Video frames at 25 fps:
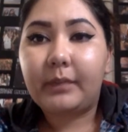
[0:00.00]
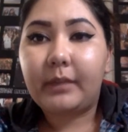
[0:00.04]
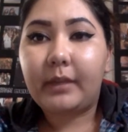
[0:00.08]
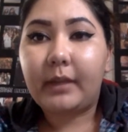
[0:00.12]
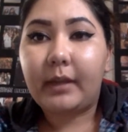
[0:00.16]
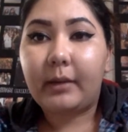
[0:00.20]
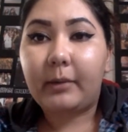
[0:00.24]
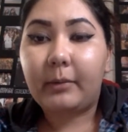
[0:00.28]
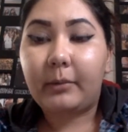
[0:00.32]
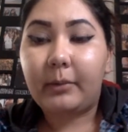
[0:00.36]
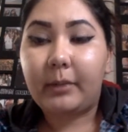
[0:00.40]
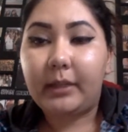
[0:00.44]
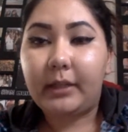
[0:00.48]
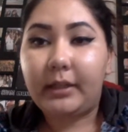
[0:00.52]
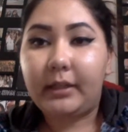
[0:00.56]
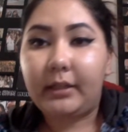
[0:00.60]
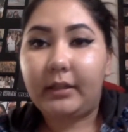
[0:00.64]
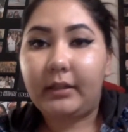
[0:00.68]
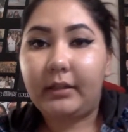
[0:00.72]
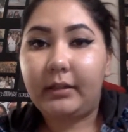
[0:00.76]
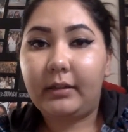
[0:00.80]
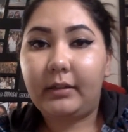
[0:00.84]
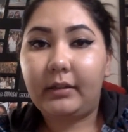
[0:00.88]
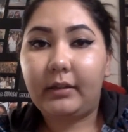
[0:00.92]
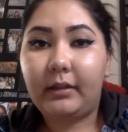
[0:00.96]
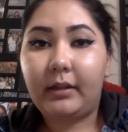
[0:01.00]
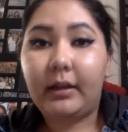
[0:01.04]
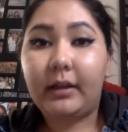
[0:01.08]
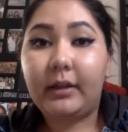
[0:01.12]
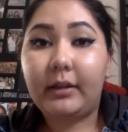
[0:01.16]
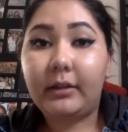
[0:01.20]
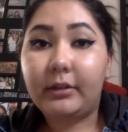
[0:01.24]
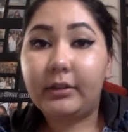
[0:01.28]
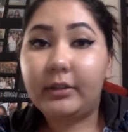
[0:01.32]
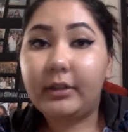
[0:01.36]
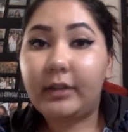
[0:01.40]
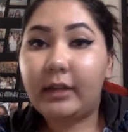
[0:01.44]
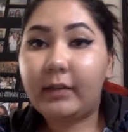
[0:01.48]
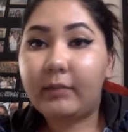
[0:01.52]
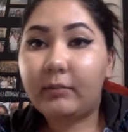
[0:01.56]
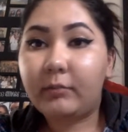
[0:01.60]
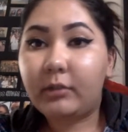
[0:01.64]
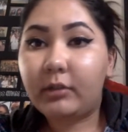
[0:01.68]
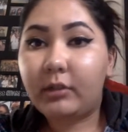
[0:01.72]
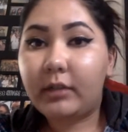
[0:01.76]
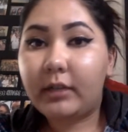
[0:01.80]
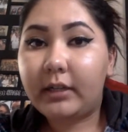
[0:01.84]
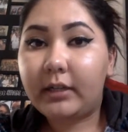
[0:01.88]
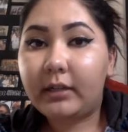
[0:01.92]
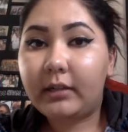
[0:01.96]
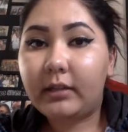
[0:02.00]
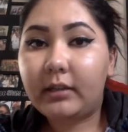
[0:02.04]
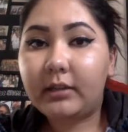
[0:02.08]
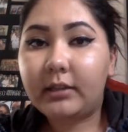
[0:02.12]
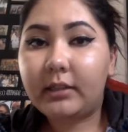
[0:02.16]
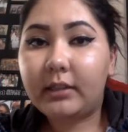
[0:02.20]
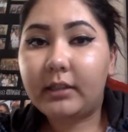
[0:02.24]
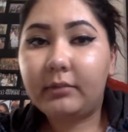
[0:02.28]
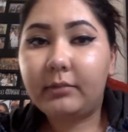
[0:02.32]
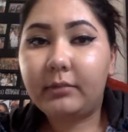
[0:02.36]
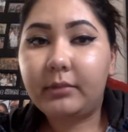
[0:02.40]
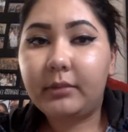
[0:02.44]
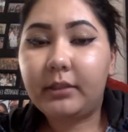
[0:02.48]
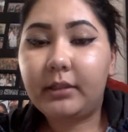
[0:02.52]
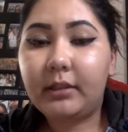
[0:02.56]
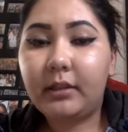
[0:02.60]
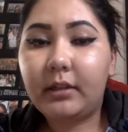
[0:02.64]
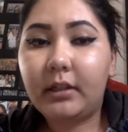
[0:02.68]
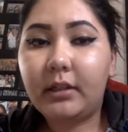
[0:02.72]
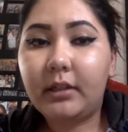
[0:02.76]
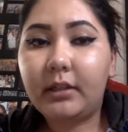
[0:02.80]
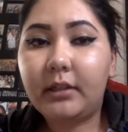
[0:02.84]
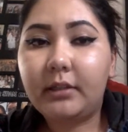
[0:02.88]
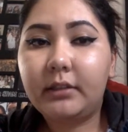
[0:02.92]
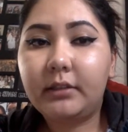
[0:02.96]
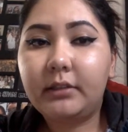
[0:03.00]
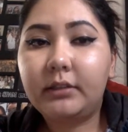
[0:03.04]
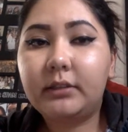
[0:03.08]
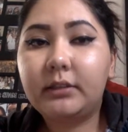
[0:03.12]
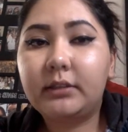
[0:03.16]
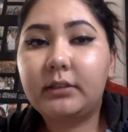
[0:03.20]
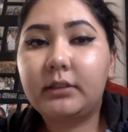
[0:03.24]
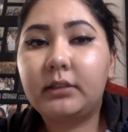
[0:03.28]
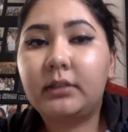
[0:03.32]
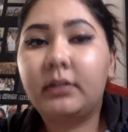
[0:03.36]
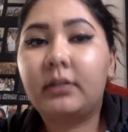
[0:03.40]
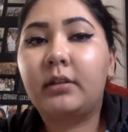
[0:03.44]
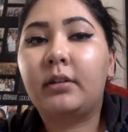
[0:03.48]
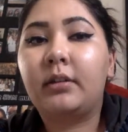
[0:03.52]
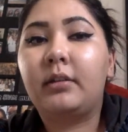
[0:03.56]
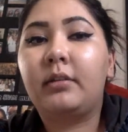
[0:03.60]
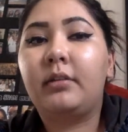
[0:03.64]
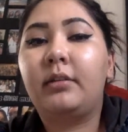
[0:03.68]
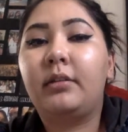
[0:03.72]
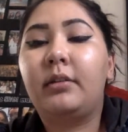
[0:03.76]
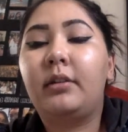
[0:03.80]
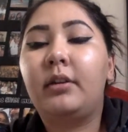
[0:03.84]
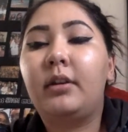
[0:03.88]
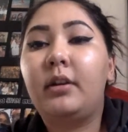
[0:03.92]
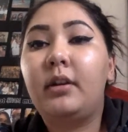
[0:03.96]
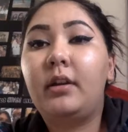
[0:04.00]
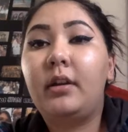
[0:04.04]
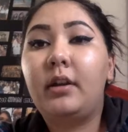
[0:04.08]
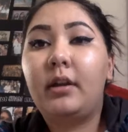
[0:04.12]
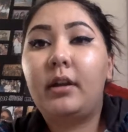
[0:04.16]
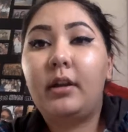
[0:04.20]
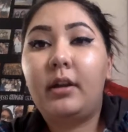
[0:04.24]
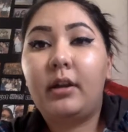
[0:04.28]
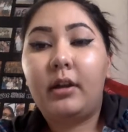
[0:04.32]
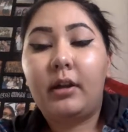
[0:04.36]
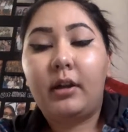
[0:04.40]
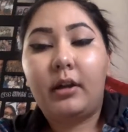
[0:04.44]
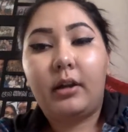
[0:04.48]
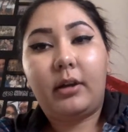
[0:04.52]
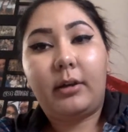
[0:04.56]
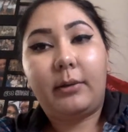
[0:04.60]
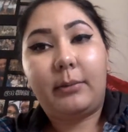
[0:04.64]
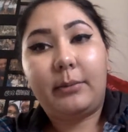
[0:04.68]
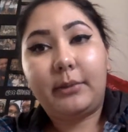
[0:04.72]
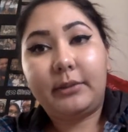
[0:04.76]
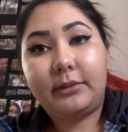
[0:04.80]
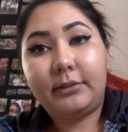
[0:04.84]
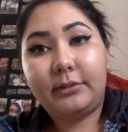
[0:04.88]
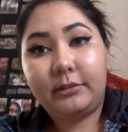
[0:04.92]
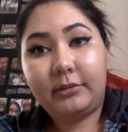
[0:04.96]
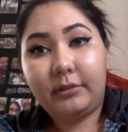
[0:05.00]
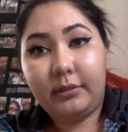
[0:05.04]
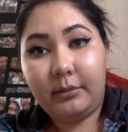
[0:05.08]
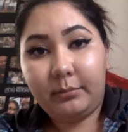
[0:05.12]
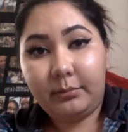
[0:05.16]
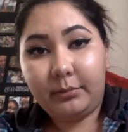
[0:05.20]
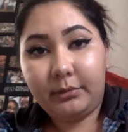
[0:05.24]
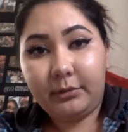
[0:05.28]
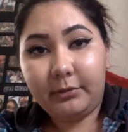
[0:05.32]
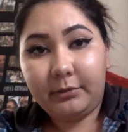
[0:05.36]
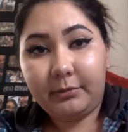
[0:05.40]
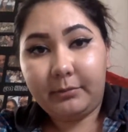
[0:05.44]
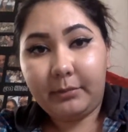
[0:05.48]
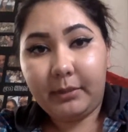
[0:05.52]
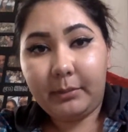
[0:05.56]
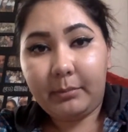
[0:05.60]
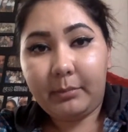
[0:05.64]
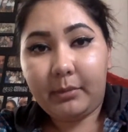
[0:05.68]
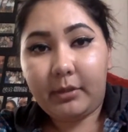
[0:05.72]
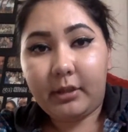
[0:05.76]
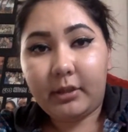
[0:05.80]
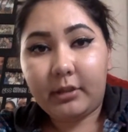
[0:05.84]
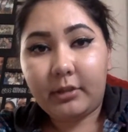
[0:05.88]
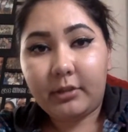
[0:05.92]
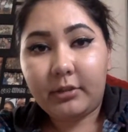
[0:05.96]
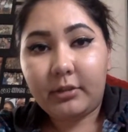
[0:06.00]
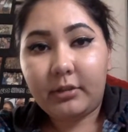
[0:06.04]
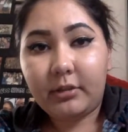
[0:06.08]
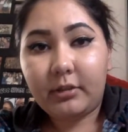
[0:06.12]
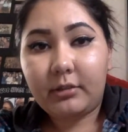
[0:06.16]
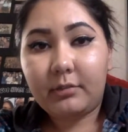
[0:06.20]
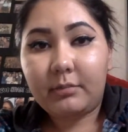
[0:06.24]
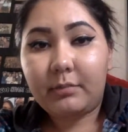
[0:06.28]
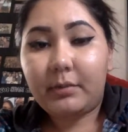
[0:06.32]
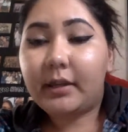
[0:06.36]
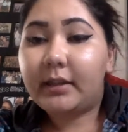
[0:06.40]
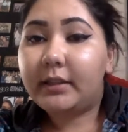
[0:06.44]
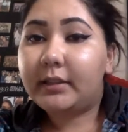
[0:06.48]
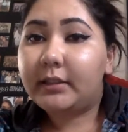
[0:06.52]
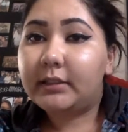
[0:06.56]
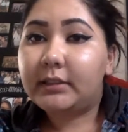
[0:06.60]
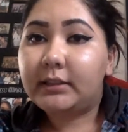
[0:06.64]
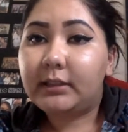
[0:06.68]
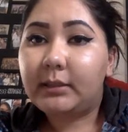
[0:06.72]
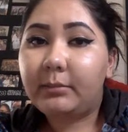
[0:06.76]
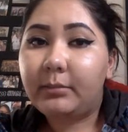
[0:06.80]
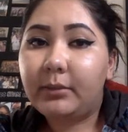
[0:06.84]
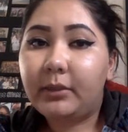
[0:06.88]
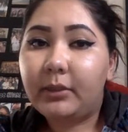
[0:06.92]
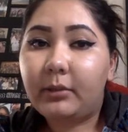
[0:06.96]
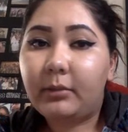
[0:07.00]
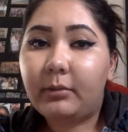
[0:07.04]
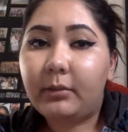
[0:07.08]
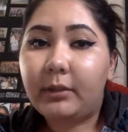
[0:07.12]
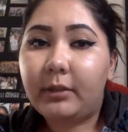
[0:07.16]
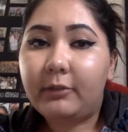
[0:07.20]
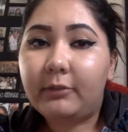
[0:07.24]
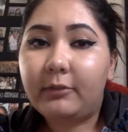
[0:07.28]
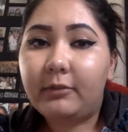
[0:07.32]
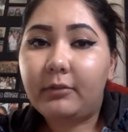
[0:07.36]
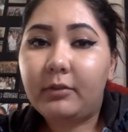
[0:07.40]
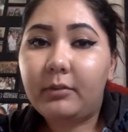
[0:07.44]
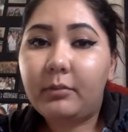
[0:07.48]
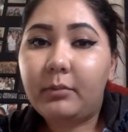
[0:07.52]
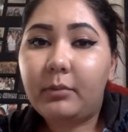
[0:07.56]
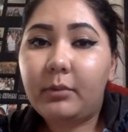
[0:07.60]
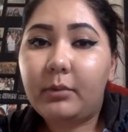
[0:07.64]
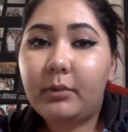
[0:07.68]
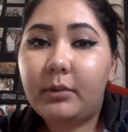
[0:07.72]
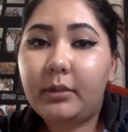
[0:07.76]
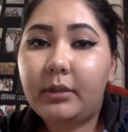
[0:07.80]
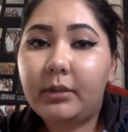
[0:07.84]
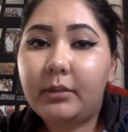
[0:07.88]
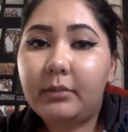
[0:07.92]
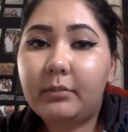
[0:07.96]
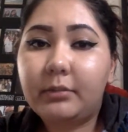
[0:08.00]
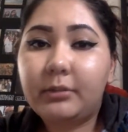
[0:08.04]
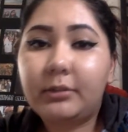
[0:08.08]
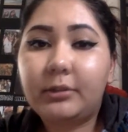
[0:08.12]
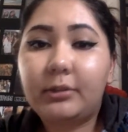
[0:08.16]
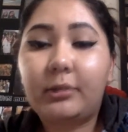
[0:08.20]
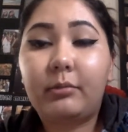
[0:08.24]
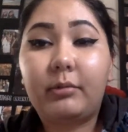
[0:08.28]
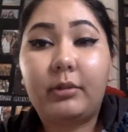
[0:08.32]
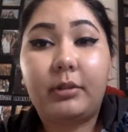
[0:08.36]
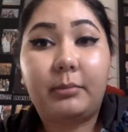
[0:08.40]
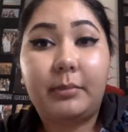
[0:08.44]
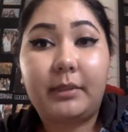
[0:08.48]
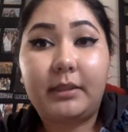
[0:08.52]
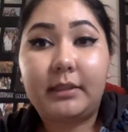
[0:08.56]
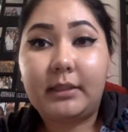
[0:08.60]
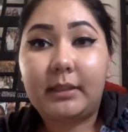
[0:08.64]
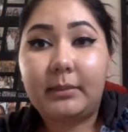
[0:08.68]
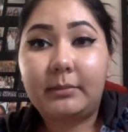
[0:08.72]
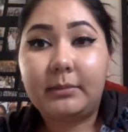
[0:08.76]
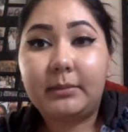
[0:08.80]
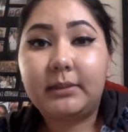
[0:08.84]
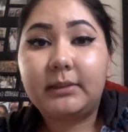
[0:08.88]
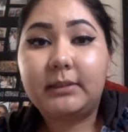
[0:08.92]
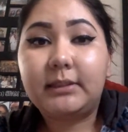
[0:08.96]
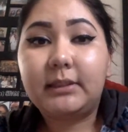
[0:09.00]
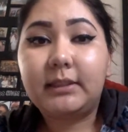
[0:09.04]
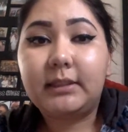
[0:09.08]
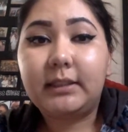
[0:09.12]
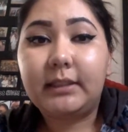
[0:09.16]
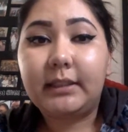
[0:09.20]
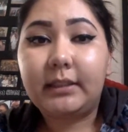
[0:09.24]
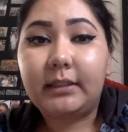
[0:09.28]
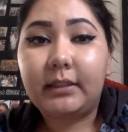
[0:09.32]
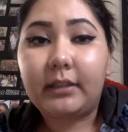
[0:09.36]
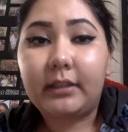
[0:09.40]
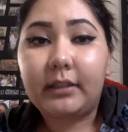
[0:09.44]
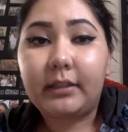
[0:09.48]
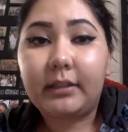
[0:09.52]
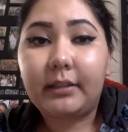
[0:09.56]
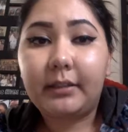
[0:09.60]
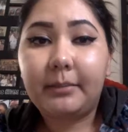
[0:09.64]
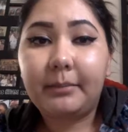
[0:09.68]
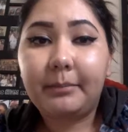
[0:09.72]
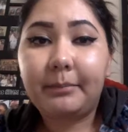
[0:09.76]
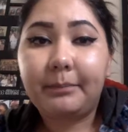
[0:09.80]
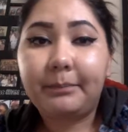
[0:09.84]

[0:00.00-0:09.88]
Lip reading: That way I could have more eye contact with the audience. I worked to improve my posture by stepping away from the podium so I wouldn't be tempted to lean on it.